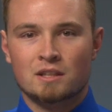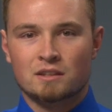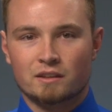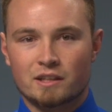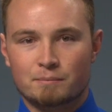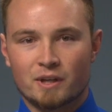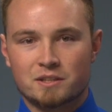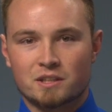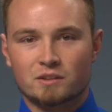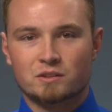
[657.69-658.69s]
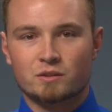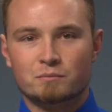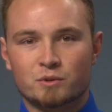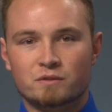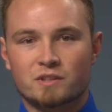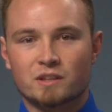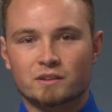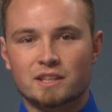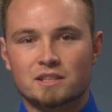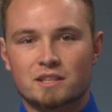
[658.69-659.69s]
The Lady Bison look to improve their
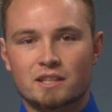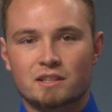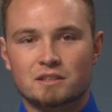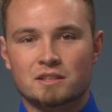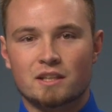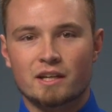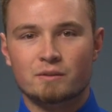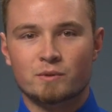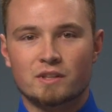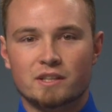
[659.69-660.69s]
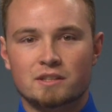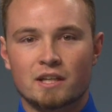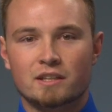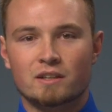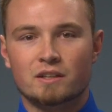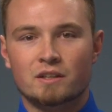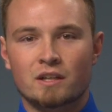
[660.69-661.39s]
league standings tonight when they take on